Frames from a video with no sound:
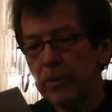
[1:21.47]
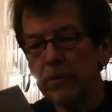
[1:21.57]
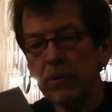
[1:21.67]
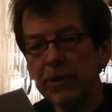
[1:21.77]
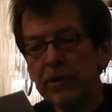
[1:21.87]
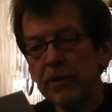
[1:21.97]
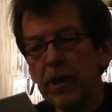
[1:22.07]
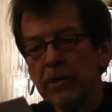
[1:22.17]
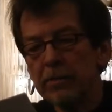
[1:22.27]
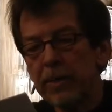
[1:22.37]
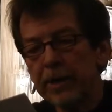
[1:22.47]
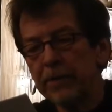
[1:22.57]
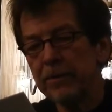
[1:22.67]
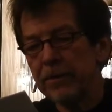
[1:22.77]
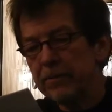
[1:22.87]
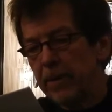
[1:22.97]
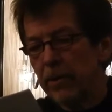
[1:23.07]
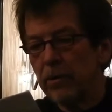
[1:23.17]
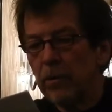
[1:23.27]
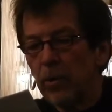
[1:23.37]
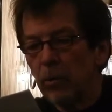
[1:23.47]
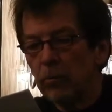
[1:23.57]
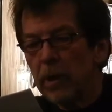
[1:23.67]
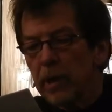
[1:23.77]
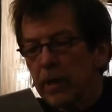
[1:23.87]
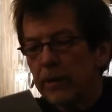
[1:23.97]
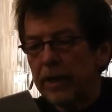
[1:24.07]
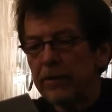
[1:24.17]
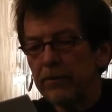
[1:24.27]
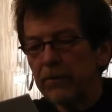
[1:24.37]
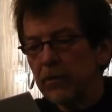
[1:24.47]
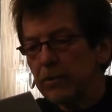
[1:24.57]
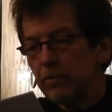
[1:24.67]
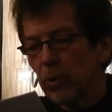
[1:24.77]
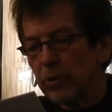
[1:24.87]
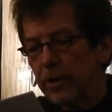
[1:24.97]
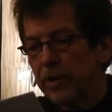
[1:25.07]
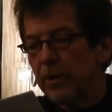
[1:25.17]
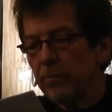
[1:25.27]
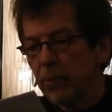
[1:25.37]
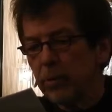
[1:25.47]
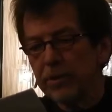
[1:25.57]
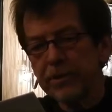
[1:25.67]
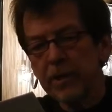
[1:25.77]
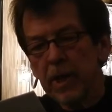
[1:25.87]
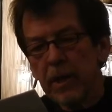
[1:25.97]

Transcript: Loading docks beckoned the Sparrow home like the first Brooklyn imports